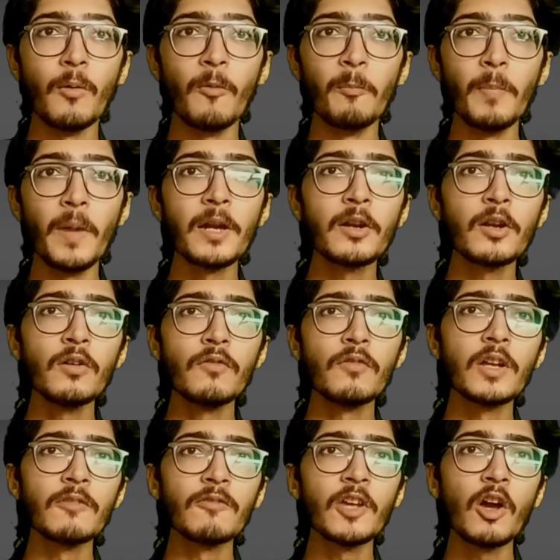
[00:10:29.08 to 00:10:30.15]
Metro
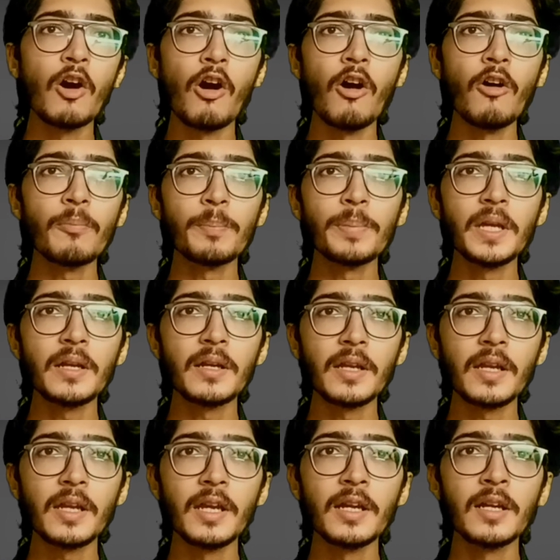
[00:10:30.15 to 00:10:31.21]
one-way off-peak
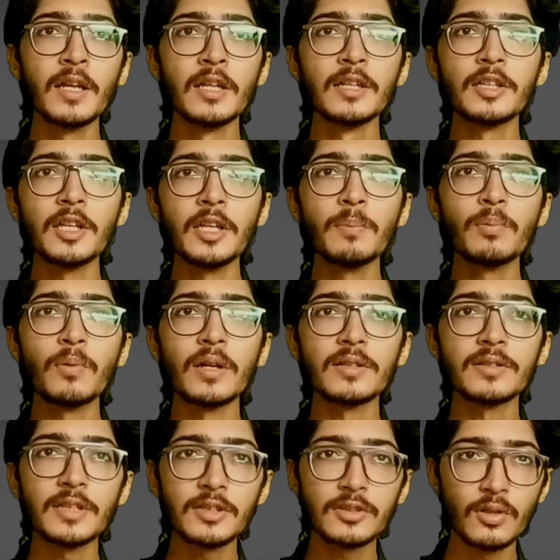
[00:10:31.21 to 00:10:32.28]
ticket
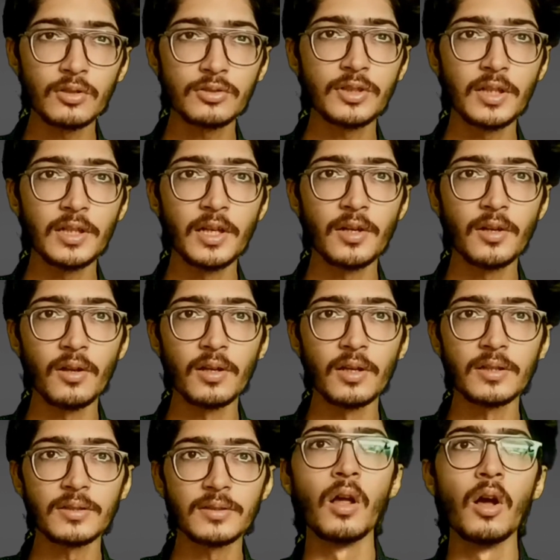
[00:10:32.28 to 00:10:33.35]
3.6 Australian
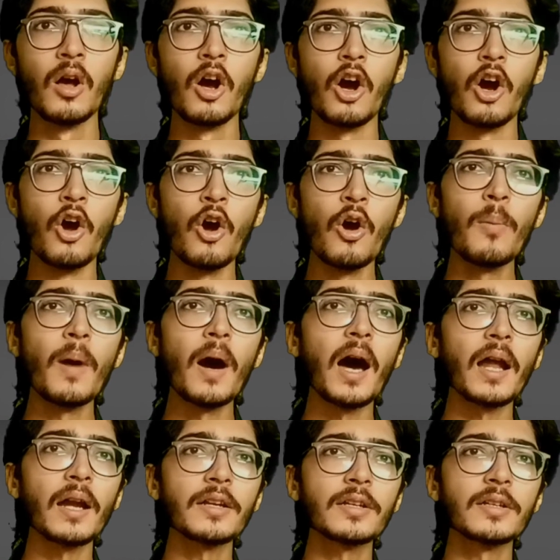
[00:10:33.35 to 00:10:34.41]
dollars.
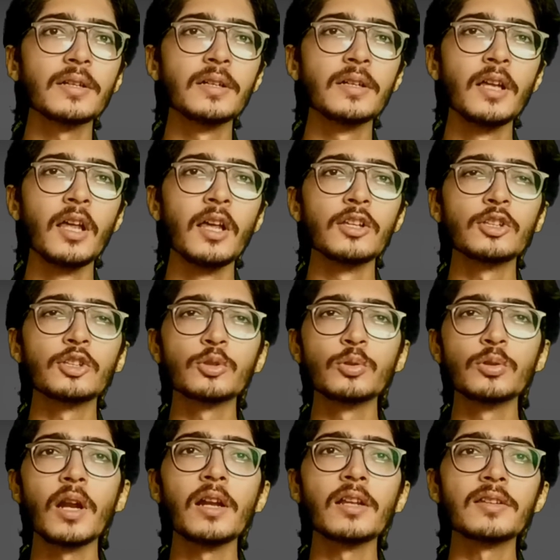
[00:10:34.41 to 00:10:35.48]
Hobart,
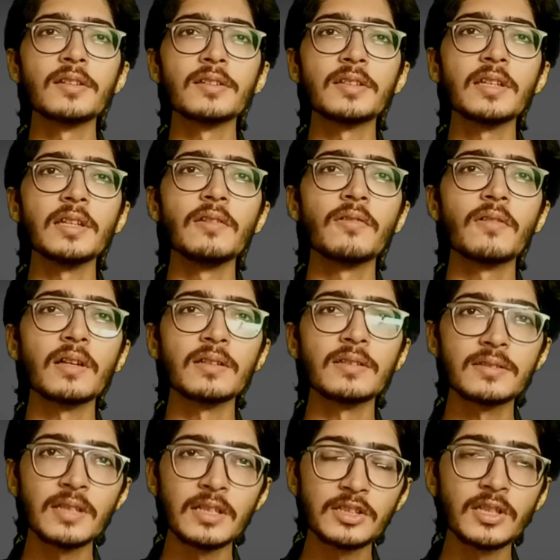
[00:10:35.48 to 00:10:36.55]
students receive
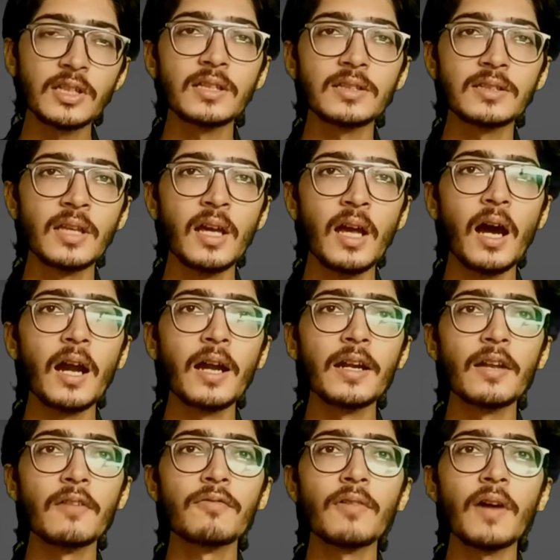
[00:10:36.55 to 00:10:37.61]
concessions
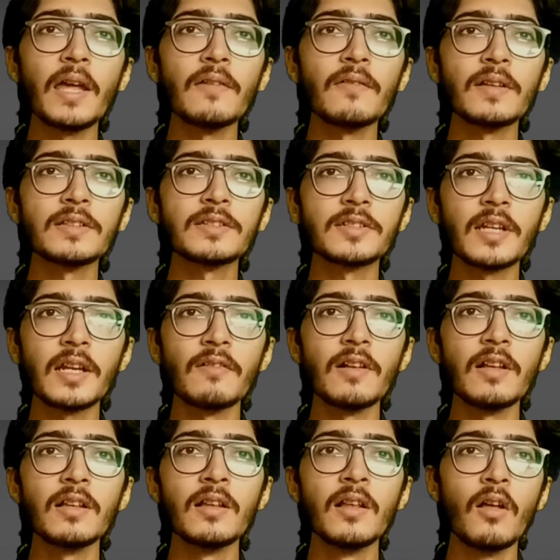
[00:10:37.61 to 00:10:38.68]
under 5S
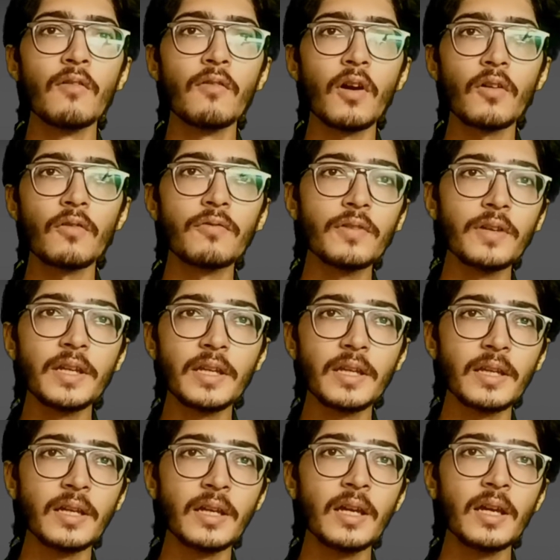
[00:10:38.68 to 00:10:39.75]
travel for free.
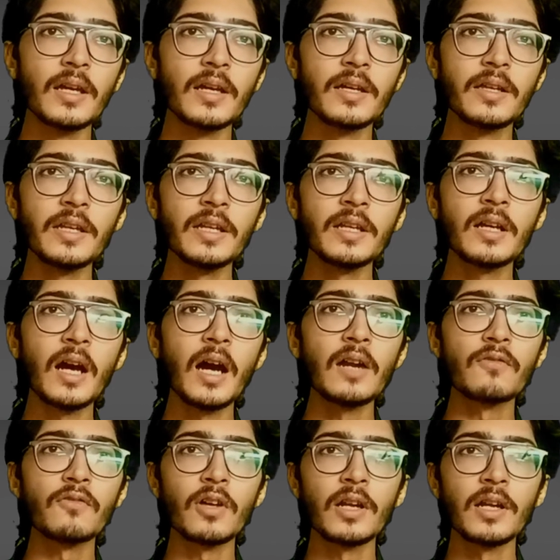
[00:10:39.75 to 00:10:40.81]
Green
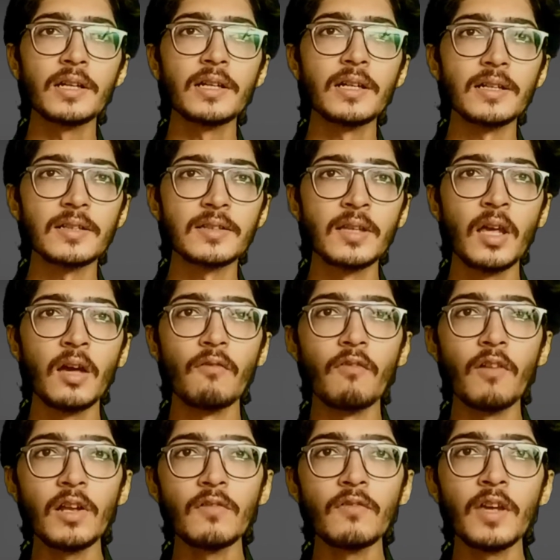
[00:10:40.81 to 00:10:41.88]
card for adults.
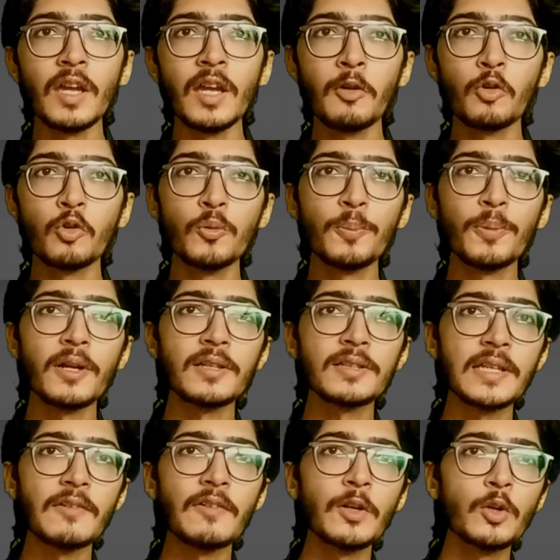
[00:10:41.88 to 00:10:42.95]
One-way
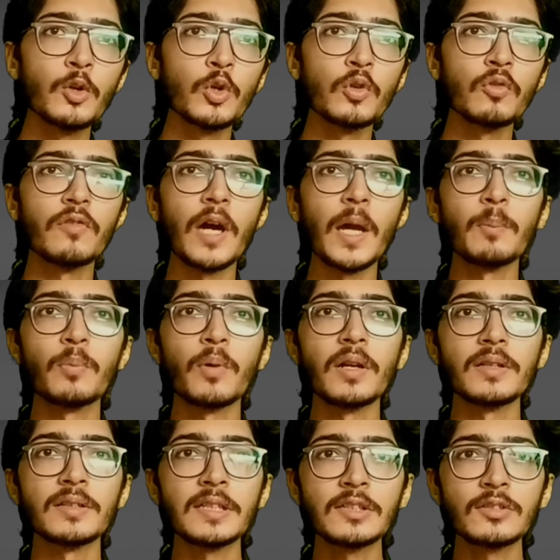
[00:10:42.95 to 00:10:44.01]
2.72 to
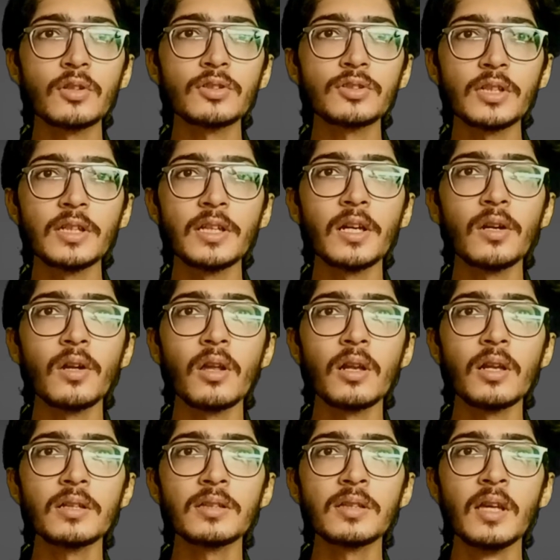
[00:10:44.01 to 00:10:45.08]
5.6 Australian
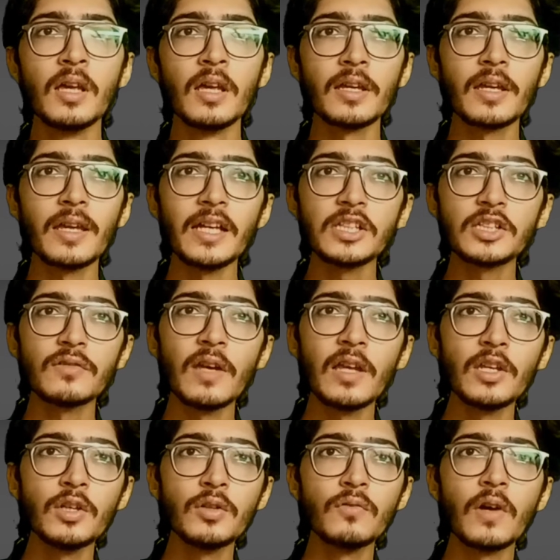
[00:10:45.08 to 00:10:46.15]
dollars. Cash
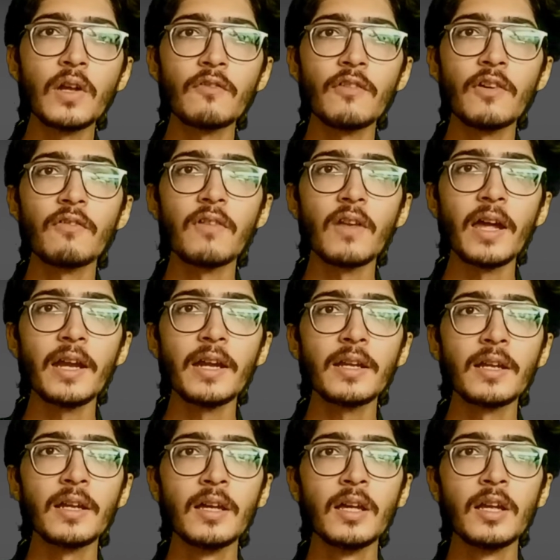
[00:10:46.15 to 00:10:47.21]
value one-way flight
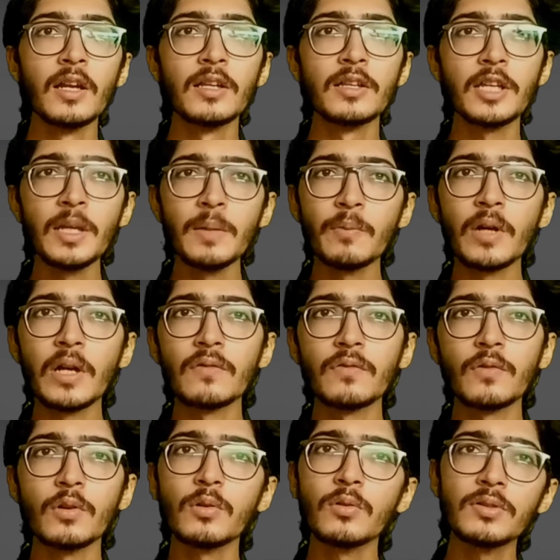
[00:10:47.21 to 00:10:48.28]

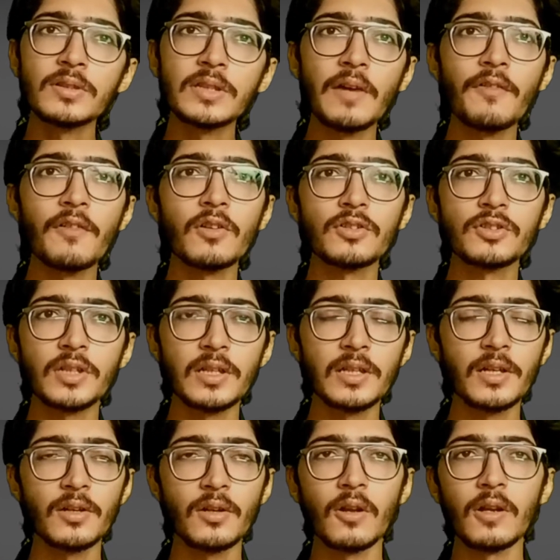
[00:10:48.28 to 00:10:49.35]
3.4 to 7
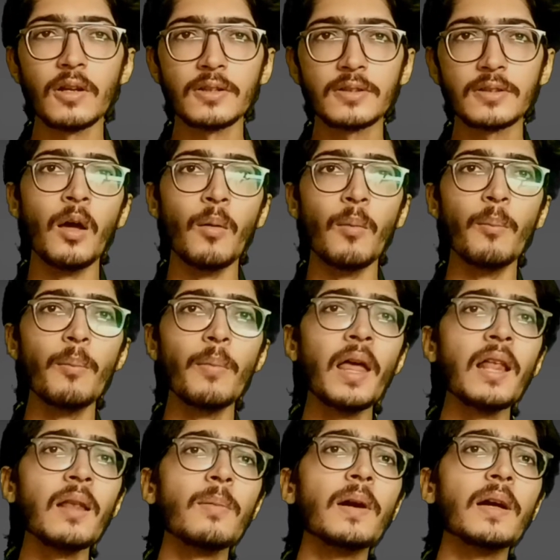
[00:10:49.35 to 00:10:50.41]
Australian dollars.
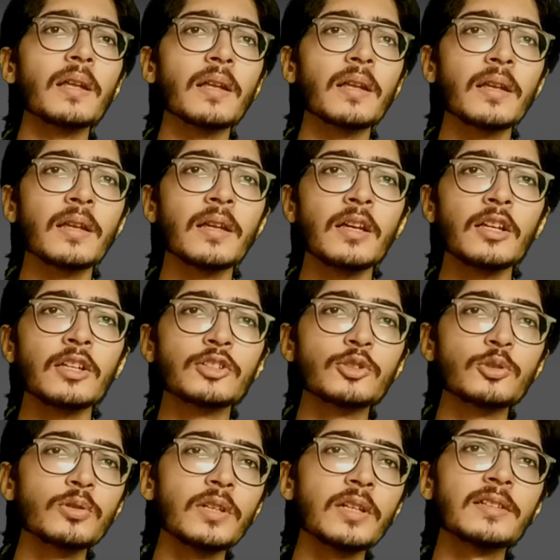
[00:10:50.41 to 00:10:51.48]
Melbourne,
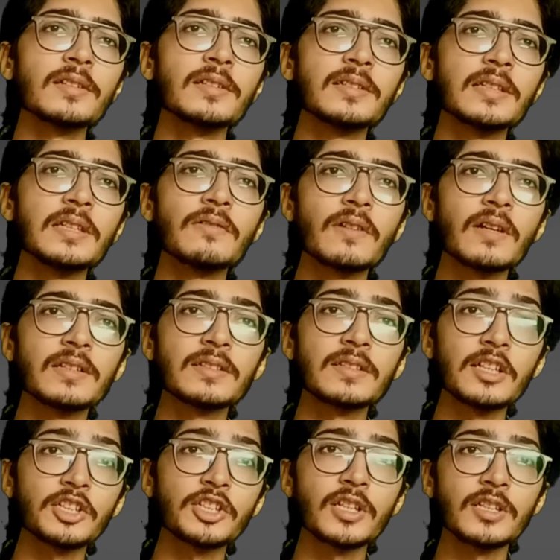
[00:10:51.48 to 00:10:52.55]
students receive
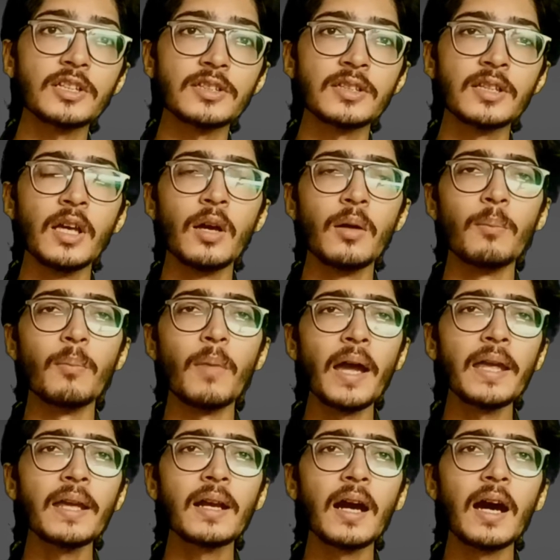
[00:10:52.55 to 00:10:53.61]
concessions.
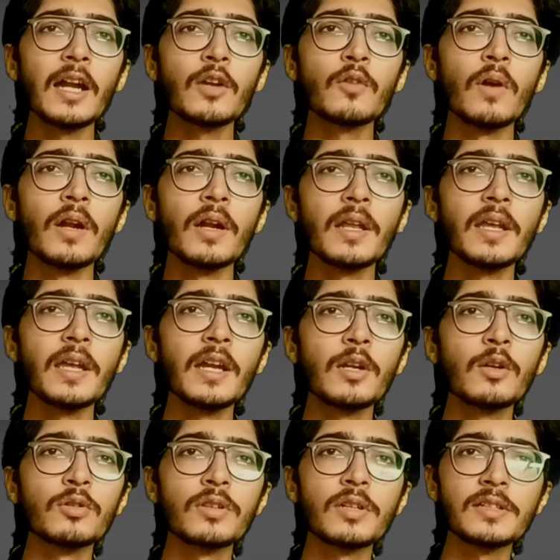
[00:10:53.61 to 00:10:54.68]
My card 28
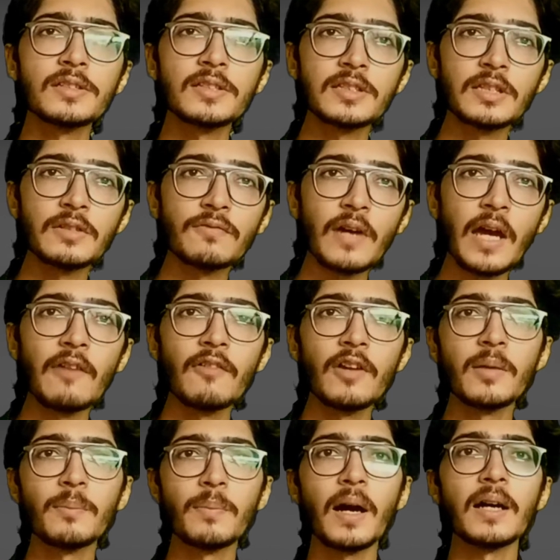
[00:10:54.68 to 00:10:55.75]
to 365
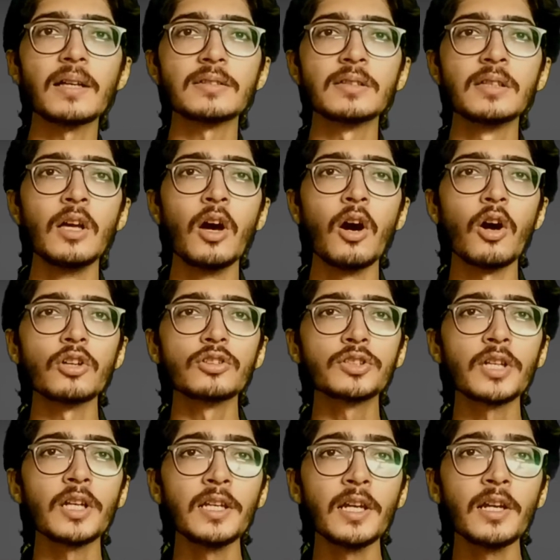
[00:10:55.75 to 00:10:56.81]
day pass.
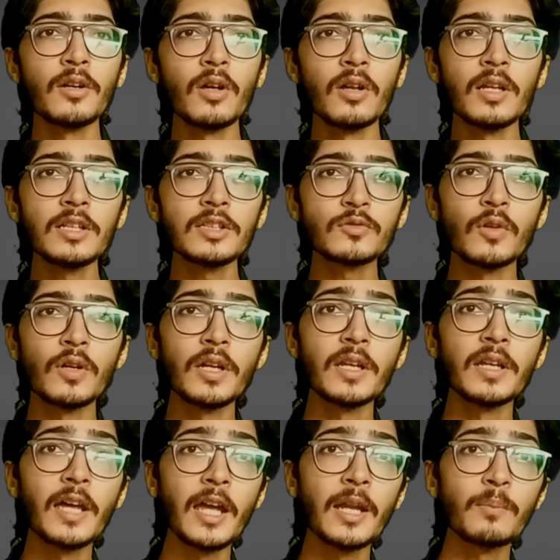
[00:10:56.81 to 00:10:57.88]
Australian dollars
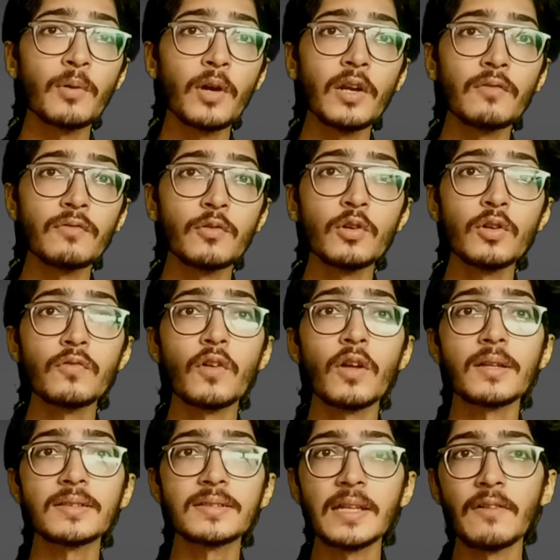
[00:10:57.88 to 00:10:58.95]
29.4 for
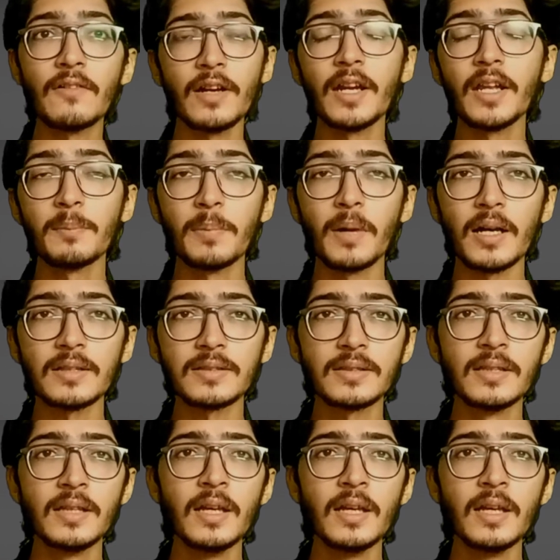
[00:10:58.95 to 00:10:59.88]
a 7-day pass.